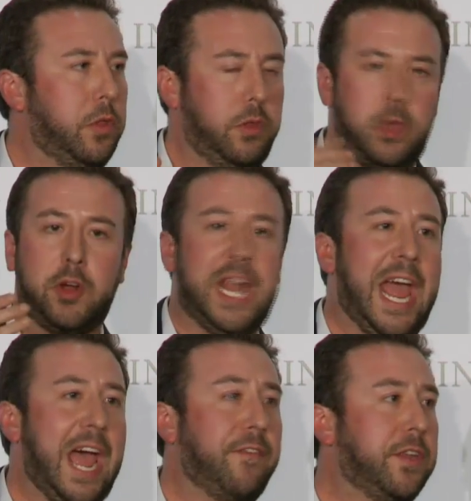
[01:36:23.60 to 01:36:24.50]
They're going to
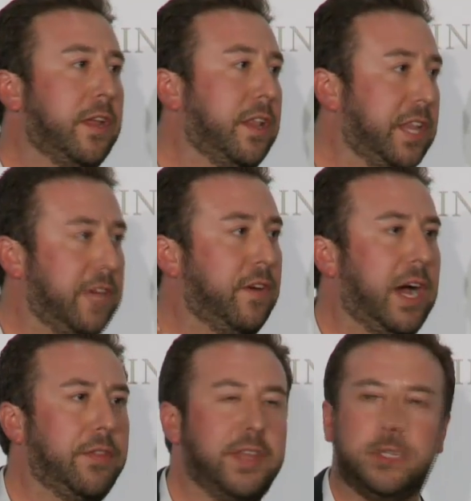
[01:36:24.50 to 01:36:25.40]
have to live
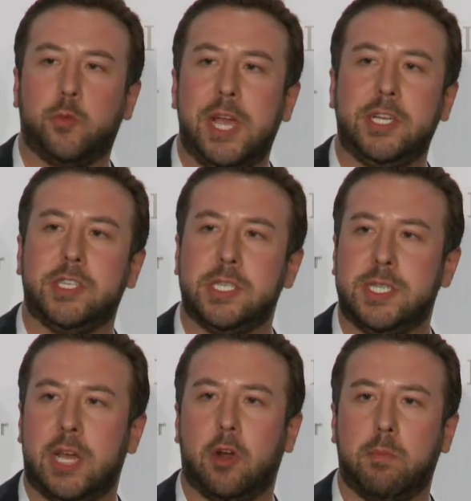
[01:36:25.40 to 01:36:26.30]
on these wages
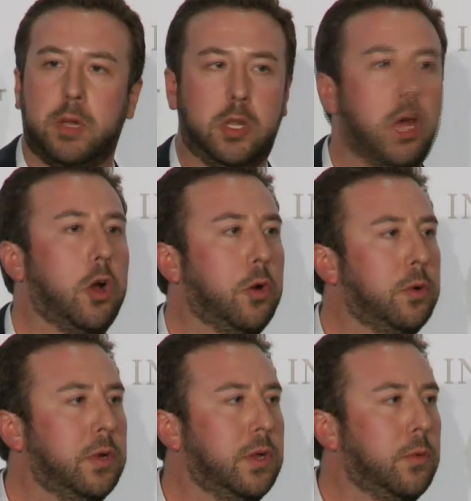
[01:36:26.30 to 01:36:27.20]
that are below